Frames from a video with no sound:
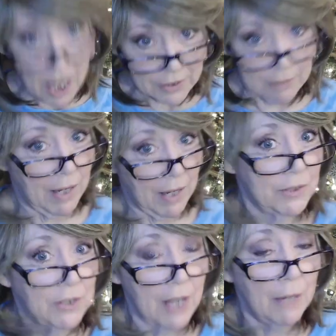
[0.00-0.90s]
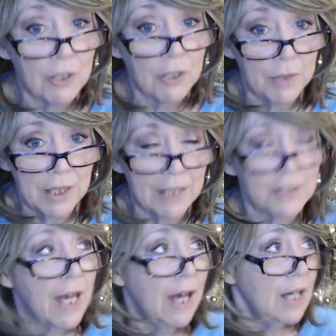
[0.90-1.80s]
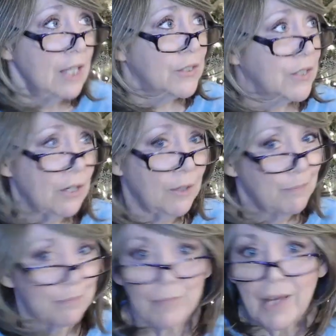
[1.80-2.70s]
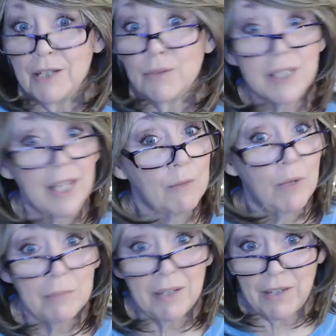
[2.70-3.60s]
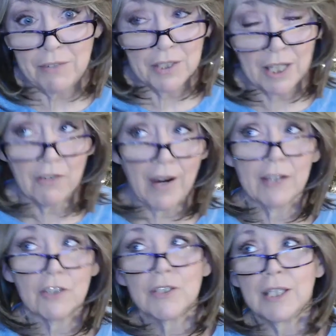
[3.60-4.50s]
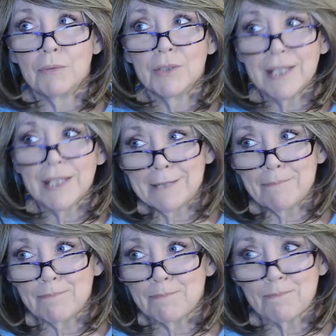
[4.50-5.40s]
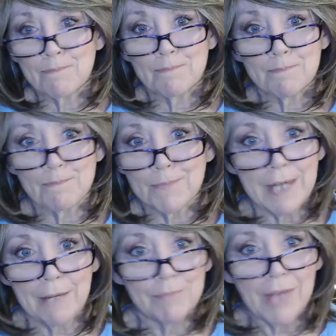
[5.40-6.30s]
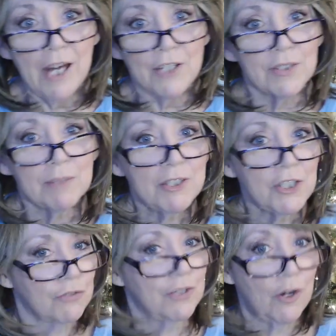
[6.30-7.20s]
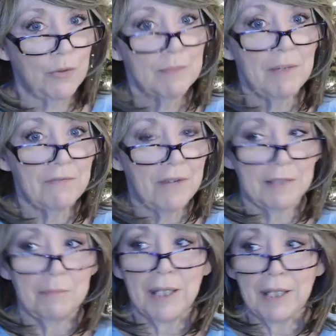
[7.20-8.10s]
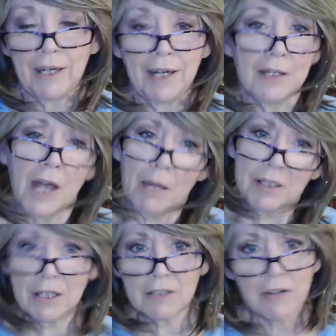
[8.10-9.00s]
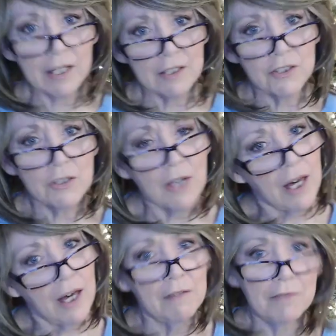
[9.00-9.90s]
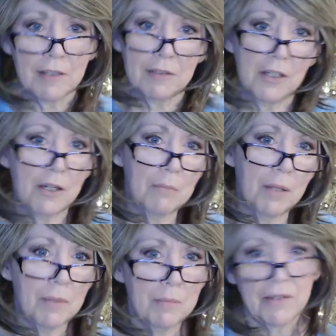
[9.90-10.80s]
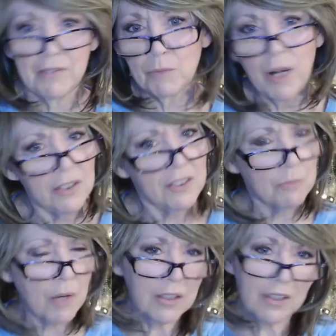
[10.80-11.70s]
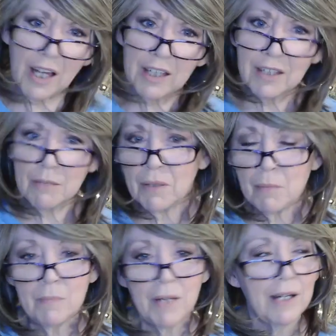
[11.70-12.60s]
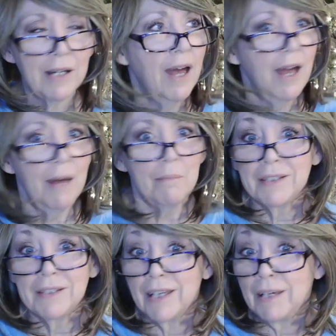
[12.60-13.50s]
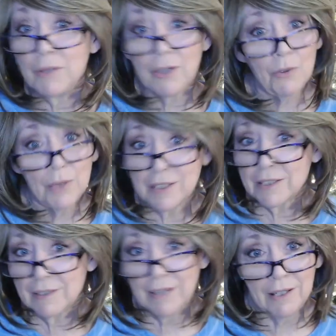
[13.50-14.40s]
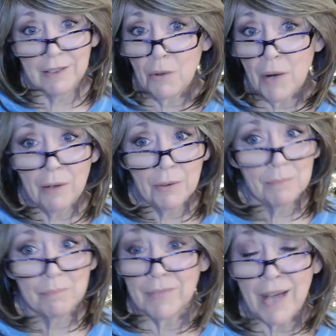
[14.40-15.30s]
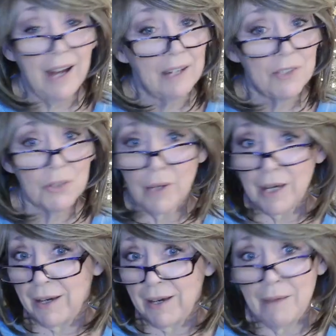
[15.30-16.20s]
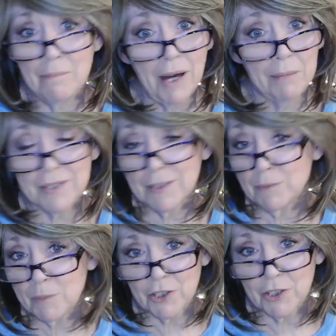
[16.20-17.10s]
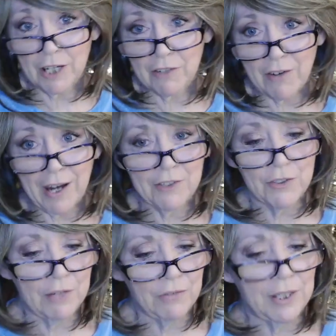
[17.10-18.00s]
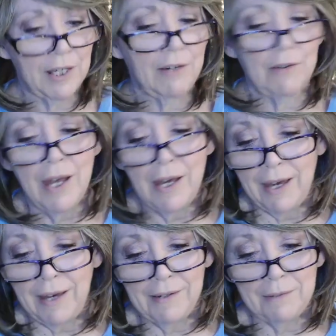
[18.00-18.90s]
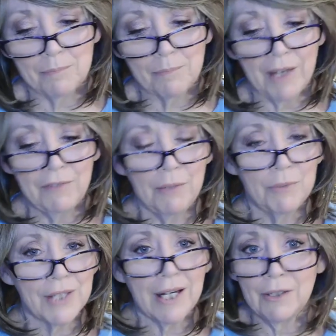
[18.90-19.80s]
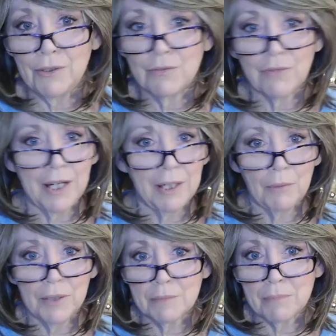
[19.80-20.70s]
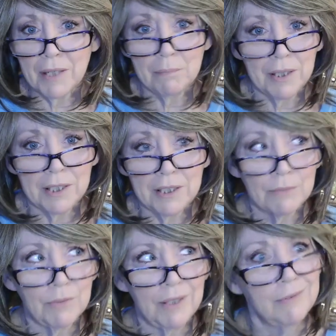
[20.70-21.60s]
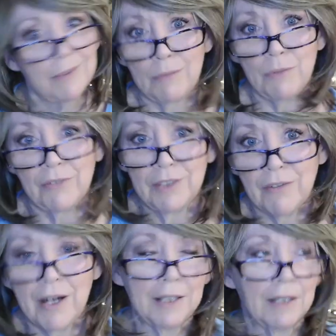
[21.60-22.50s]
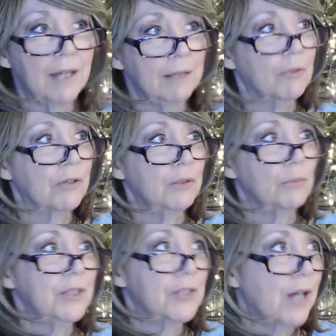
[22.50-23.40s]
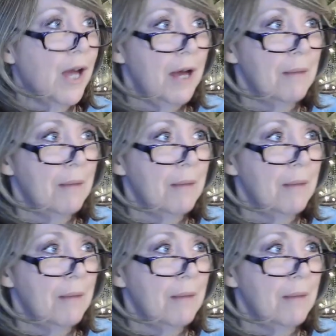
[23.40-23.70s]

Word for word: Awesome. I was, I was going nuts. So, and it was like one of my favorite nutcrackers. And it was like, yeah. So as much as Rick always made fun of me and how many nutcrackers do you have and you know blah blah blah and why do you why do you like them blah blah blah, but he would always uh, go out out of his way and buy me some special nutcrackers every year. And if he was out riding with his buddies, well, they weren't really riding anymore in the winter,